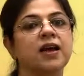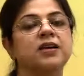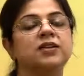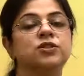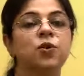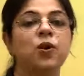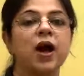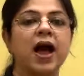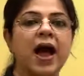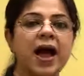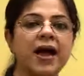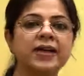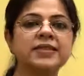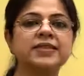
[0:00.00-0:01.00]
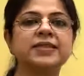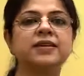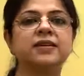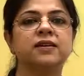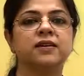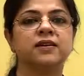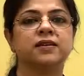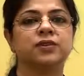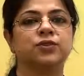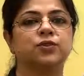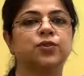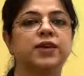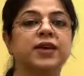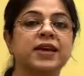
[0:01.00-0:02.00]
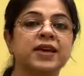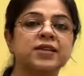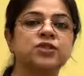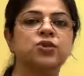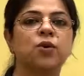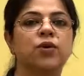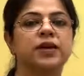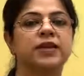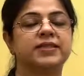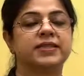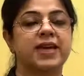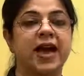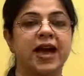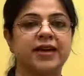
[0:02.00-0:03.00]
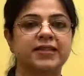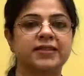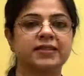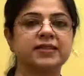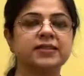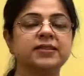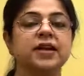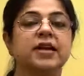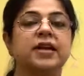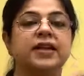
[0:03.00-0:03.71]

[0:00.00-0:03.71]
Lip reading: So, as the Earth rotates on its axis,